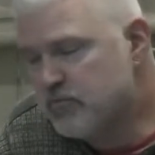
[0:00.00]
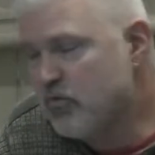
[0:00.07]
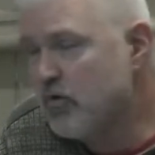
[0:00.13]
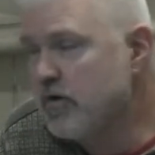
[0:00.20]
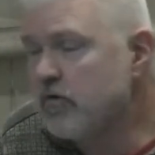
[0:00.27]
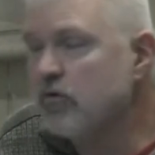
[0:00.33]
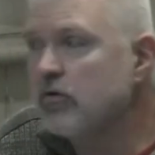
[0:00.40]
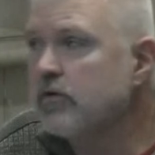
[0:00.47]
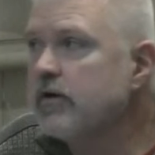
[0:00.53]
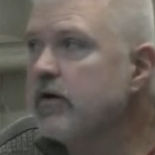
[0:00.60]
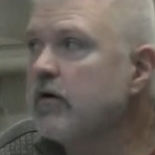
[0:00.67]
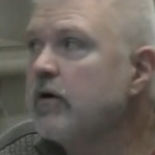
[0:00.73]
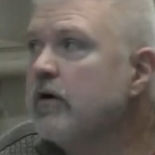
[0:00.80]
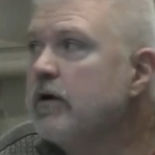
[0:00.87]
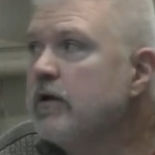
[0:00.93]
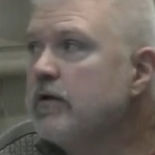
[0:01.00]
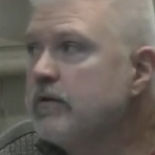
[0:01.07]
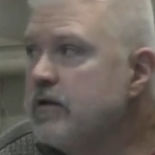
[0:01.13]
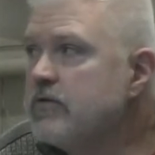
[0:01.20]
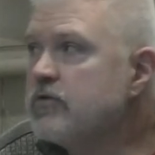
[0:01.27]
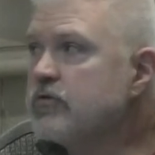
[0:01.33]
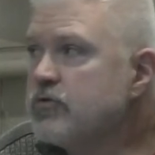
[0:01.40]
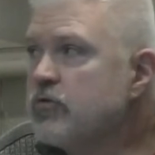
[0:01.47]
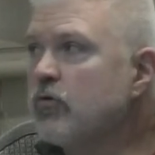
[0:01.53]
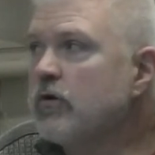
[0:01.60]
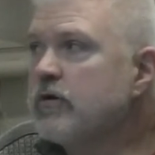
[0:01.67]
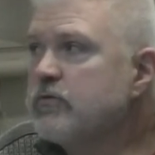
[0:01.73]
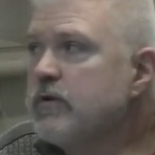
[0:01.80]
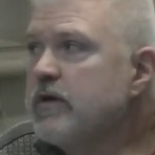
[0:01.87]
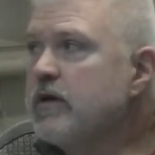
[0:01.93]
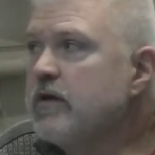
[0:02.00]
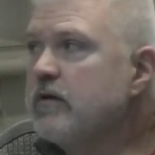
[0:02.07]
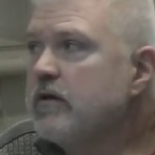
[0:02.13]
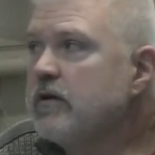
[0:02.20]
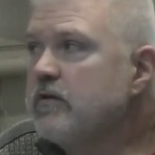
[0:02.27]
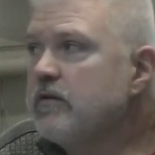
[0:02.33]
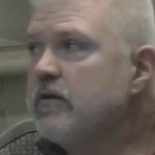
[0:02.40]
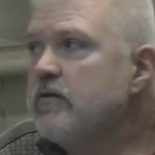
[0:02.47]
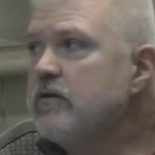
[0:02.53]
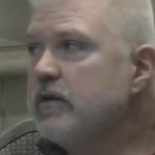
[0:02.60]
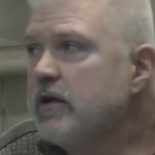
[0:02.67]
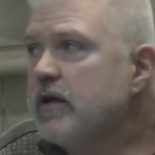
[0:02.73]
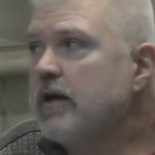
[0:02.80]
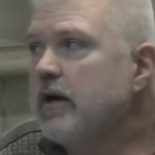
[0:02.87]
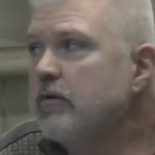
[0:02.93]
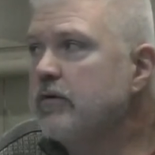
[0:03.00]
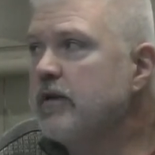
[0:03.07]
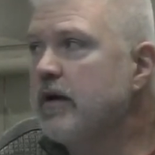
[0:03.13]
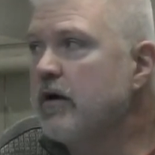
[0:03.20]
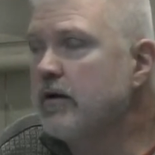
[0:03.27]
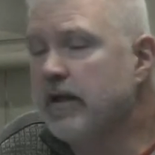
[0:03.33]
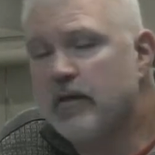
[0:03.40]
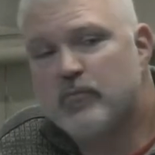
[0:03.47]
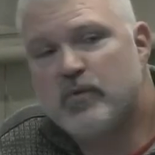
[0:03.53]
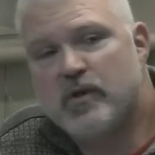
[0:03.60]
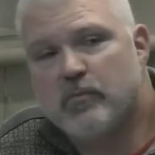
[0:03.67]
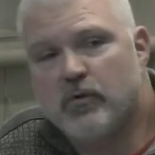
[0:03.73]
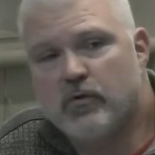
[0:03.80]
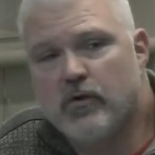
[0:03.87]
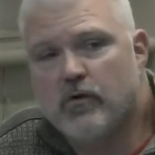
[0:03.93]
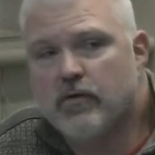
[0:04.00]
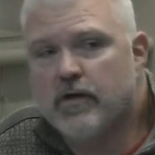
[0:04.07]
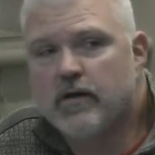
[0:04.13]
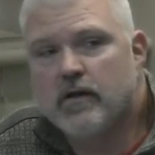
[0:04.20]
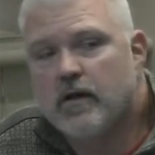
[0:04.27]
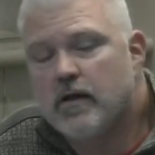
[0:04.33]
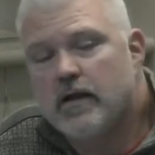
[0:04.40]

point earlier, these are stories we need to continue to get out there and let people know that